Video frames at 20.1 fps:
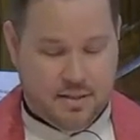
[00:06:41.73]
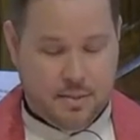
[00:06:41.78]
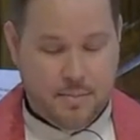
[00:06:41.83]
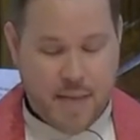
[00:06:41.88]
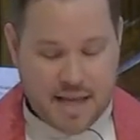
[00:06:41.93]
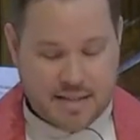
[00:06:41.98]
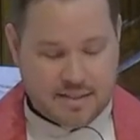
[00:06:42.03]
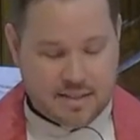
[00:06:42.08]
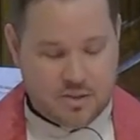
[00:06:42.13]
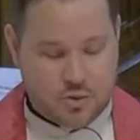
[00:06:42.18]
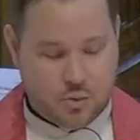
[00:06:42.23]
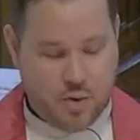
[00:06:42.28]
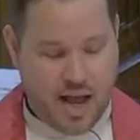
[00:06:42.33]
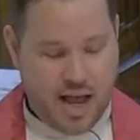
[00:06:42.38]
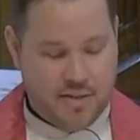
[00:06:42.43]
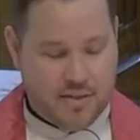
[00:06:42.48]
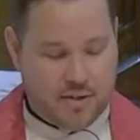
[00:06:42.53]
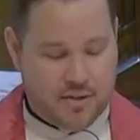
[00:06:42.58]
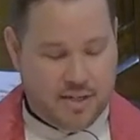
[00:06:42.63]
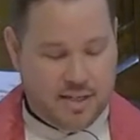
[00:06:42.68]
The message,
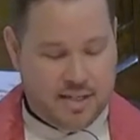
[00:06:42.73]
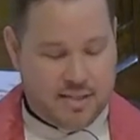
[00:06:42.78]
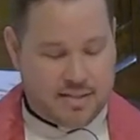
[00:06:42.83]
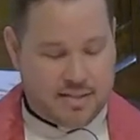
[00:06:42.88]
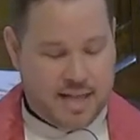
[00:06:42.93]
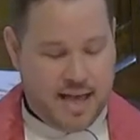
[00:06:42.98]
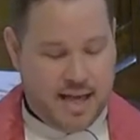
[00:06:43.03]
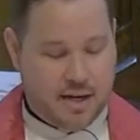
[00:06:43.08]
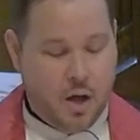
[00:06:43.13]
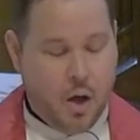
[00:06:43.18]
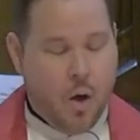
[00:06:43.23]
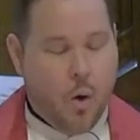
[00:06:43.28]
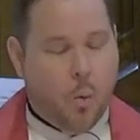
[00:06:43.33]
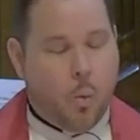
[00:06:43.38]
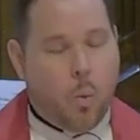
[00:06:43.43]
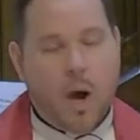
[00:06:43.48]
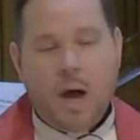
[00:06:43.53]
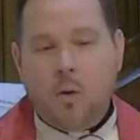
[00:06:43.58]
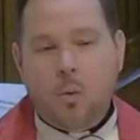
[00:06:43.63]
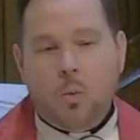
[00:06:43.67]
rather, is that
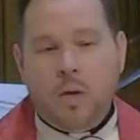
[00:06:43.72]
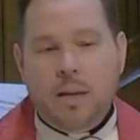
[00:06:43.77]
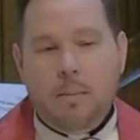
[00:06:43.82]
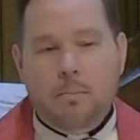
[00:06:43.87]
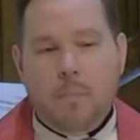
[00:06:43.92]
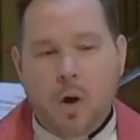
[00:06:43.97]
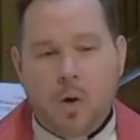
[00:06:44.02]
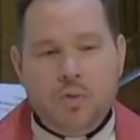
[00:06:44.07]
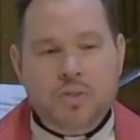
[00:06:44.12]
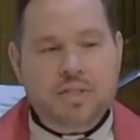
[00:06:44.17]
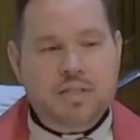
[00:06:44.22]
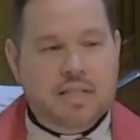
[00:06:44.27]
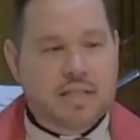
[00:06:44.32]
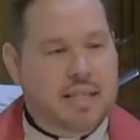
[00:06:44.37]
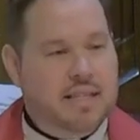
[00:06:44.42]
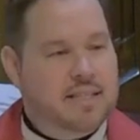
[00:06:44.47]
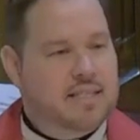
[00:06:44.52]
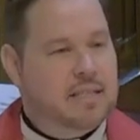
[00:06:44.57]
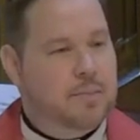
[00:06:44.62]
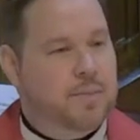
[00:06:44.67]
what we most
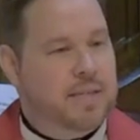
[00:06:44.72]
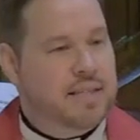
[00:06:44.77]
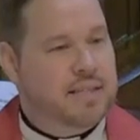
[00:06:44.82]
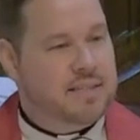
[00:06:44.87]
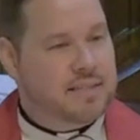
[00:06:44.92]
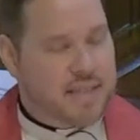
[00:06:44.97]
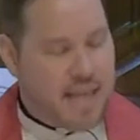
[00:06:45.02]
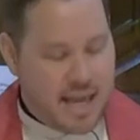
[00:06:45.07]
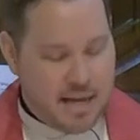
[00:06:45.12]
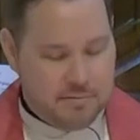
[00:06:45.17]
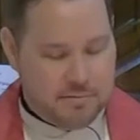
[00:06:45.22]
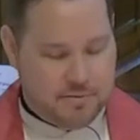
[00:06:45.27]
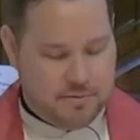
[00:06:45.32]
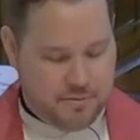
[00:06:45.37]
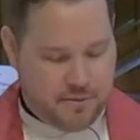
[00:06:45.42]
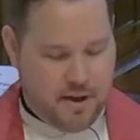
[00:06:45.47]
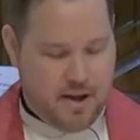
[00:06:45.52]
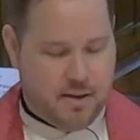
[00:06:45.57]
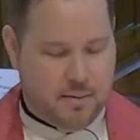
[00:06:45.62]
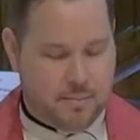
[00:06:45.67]
need to be saved
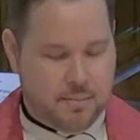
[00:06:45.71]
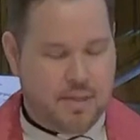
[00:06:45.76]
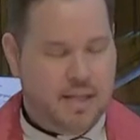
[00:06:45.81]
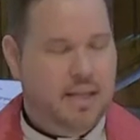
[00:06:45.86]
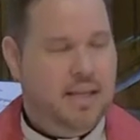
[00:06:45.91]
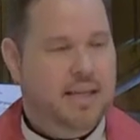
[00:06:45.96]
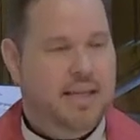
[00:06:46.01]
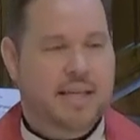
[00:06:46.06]
from